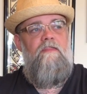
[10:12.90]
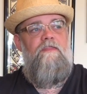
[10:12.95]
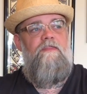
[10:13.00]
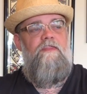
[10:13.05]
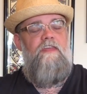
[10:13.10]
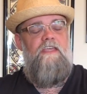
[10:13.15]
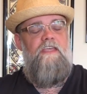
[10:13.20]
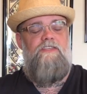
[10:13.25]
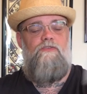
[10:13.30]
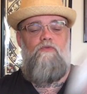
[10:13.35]

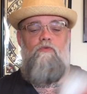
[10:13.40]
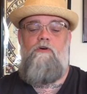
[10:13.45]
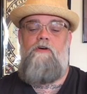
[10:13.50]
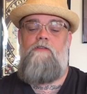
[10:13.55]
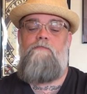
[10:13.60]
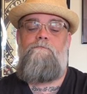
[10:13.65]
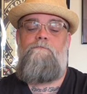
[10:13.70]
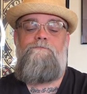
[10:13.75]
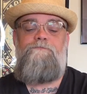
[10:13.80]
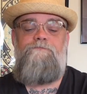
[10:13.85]
this
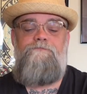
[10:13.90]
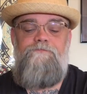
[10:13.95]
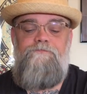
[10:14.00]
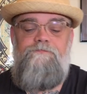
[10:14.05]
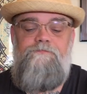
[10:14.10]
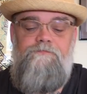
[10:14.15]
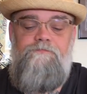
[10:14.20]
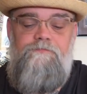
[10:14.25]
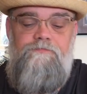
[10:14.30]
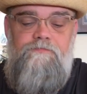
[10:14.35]
one,
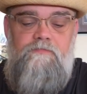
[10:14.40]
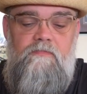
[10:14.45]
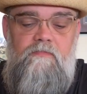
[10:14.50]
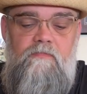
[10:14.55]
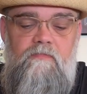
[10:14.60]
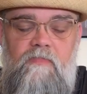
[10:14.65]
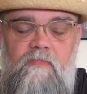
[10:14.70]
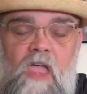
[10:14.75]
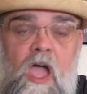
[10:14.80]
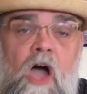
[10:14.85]

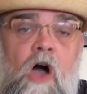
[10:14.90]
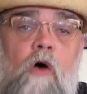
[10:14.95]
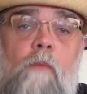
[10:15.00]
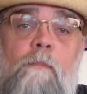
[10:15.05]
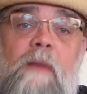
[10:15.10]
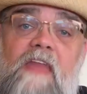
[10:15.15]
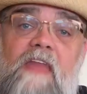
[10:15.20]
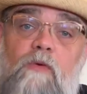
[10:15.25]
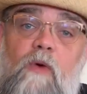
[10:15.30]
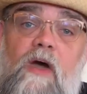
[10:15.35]
oh, and
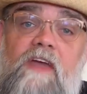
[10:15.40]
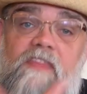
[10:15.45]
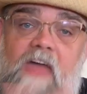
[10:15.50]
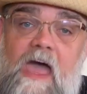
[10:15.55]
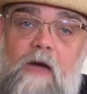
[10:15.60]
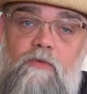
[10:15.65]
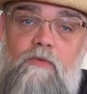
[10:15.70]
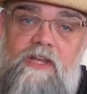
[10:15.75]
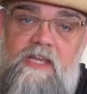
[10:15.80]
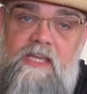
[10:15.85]
by the way,
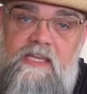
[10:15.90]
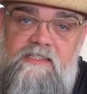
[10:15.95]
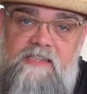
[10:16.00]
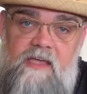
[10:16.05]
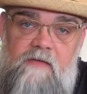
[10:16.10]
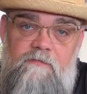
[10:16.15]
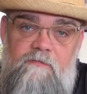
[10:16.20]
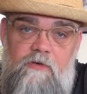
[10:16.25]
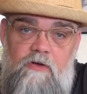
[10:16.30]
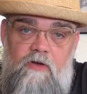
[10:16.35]
that one is
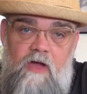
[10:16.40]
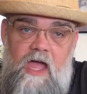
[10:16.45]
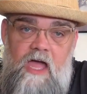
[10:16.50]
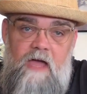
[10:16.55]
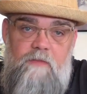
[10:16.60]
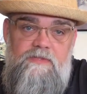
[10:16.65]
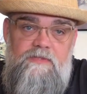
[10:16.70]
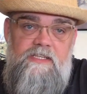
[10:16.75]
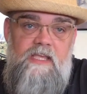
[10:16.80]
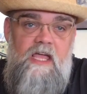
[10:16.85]
up for
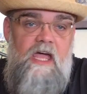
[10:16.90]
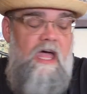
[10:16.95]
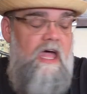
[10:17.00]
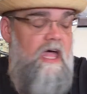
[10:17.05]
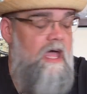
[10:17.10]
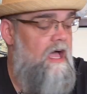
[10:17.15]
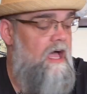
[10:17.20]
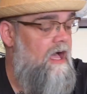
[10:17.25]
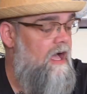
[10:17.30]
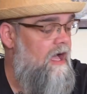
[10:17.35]
grabs.
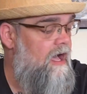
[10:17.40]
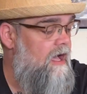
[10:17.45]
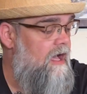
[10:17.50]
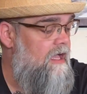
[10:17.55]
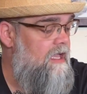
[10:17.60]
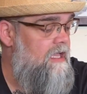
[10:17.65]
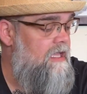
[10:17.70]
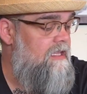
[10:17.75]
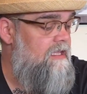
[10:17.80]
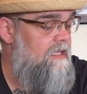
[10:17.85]

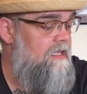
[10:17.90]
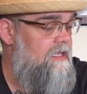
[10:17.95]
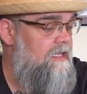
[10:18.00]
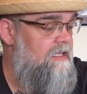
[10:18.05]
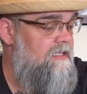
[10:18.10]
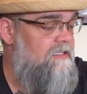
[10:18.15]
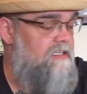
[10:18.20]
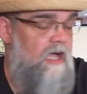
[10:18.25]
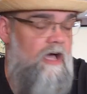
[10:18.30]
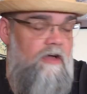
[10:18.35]
It
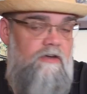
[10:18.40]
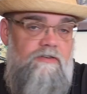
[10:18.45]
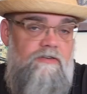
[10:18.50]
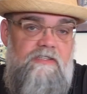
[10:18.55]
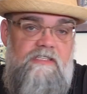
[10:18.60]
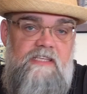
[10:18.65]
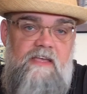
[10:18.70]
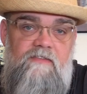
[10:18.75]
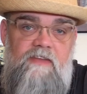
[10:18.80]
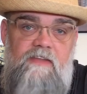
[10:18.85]
is
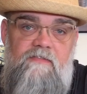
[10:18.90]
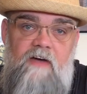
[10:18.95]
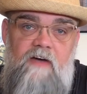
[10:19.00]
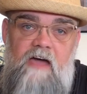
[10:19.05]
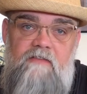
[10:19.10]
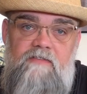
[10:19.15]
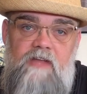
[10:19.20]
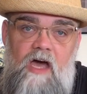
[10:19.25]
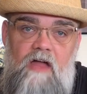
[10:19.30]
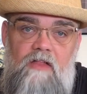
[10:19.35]

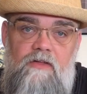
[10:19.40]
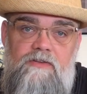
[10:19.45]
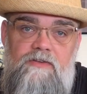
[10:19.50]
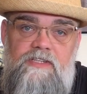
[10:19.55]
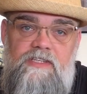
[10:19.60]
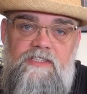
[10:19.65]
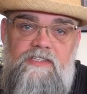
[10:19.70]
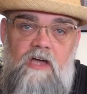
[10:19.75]
$175. It's